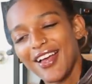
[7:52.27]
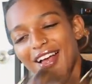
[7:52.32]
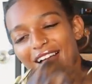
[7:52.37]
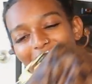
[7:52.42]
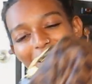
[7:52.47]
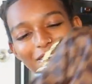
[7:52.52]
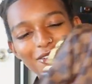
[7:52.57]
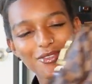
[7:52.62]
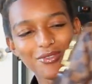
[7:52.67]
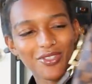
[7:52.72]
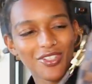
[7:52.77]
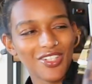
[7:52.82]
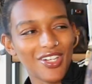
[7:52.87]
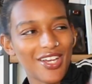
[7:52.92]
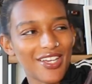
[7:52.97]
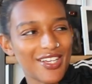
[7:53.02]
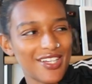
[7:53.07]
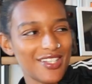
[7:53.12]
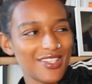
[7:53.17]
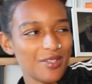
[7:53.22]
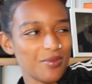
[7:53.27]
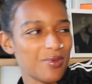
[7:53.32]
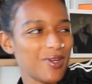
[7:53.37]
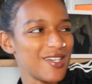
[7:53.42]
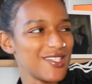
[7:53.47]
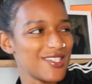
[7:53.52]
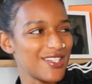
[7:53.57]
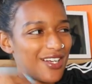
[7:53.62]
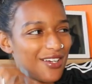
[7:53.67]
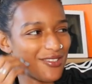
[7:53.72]
I was really not getting the
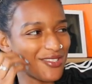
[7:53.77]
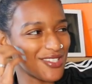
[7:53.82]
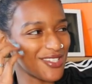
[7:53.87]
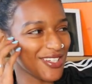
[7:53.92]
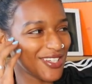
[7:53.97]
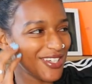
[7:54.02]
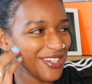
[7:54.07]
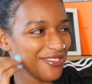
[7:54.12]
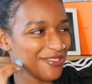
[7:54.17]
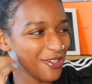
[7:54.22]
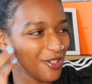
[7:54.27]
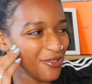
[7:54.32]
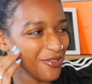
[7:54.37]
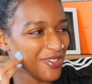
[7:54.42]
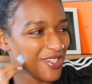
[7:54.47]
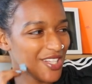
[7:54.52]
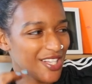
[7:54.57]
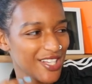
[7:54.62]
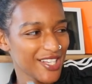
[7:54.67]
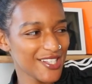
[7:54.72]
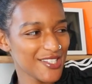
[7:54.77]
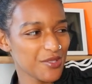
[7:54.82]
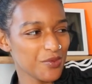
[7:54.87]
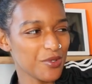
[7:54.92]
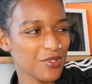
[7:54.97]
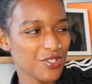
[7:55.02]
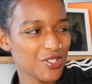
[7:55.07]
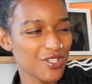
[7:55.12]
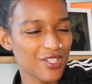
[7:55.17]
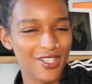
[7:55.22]
price that I was looking for this,
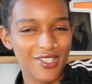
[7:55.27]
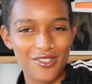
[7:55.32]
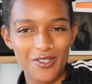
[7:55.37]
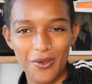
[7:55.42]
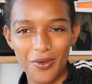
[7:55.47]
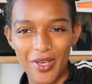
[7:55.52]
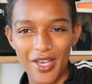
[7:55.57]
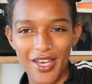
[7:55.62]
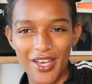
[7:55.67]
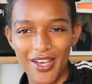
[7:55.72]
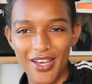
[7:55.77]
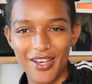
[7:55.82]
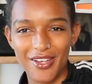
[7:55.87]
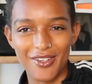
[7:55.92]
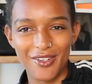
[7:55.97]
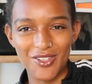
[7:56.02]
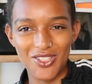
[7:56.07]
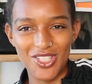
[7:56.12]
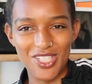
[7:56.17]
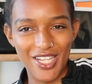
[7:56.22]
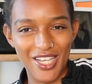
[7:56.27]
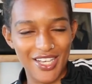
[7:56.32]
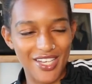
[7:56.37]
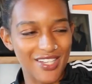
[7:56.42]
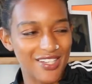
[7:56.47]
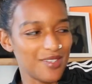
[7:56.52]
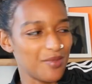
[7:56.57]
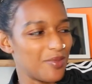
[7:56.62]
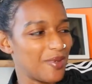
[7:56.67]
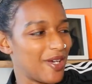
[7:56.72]
which is okay, I
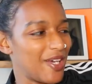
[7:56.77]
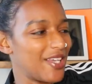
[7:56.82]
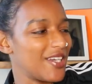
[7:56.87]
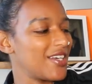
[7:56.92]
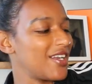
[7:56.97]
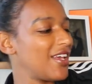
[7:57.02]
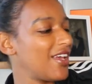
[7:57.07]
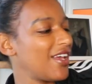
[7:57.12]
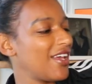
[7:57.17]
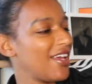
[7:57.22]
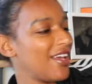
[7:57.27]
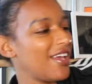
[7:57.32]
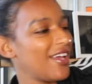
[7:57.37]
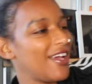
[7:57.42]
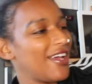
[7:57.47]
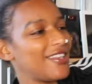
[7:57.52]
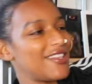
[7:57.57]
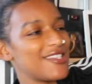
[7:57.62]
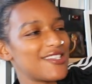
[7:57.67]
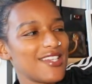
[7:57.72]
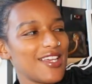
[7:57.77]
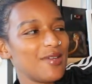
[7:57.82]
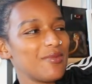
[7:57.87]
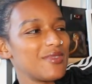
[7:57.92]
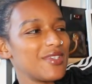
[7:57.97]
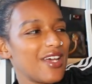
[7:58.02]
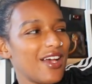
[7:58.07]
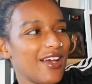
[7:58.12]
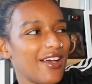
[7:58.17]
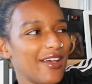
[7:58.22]
understand, but at the
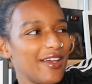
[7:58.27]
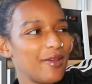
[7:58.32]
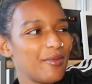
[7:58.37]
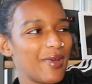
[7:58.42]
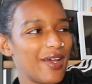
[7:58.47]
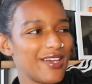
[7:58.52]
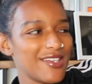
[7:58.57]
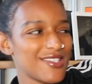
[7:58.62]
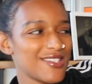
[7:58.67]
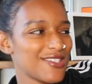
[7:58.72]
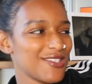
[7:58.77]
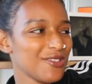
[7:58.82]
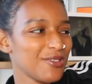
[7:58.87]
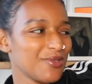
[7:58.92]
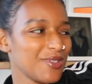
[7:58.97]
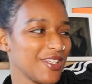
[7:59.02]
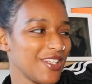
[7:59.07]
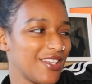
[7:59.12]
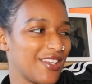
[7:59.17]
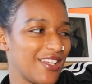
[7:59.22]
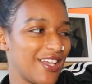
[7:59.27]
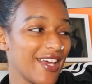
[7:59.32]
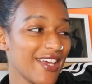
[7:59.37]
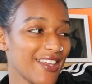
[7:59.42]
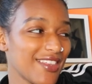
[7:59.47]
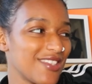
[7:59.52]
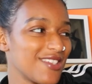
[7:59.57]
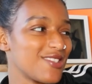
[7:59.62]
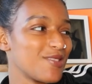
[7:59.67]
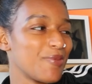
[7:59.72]
same time, I still really
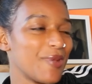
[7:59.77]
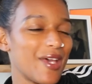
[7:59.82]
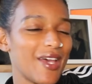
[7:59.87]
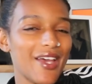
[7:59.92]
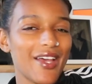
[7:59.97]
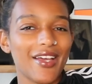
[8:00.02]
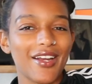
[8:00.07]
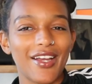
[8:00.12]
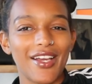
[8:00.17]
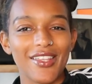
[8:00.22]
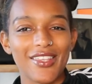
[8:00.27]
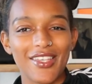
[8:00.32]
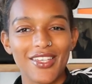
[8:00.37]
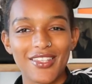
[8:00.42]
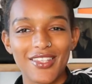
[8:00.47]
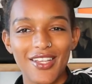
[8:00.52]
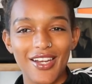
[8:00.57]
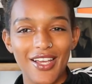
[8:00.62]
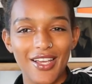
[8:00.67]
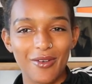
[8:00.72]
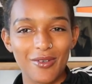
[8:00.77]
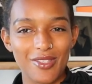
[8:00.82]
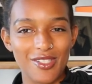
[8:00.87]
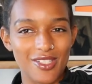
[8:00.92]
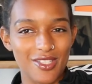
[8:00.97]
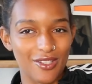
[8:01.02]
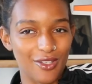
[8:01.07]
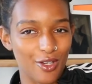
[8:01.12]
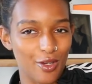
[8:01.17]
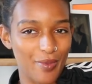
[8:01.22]
like this bag, and I think that I would
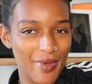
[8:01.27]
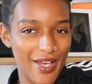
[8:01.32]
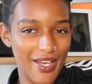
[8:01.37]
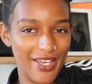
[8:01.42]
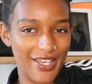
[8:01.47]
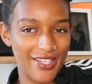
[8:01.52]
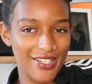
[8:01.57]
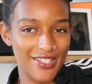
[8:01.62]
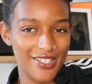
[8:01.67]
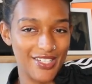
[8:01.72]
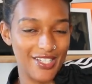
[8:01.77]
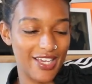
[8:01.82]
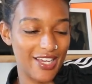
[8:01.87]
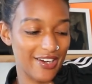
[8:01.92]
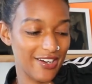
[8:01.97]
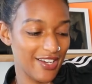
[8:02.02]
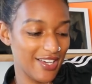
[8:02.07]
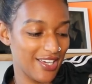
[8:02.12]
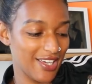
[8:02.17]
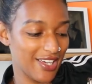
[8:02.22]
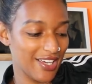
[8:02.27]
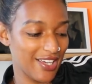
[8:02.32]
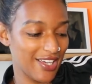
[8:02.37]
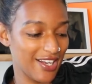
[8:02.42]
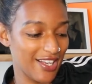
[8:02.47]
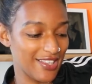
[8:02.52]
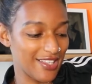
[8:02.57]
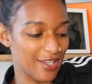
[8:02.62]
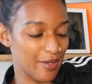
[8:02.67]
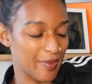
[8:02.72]
still go back into carrying
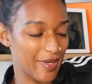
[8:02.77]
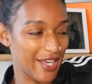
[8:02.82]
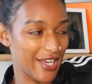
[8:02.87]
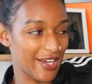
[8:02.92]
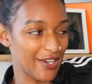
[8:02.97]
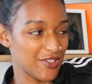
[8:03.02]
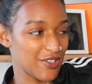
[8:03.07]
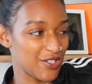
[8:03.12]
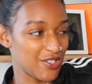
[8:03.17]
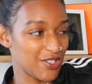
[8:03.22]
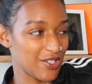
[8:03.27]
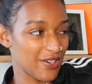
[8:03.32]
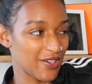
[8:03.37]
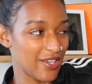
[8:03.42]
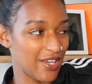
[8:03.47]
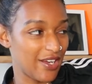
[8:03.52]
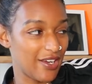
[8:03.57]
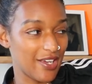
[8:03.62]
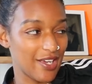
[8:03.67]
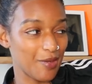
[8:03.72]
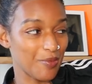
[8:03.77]
it. I think I'm gonna actually start carrying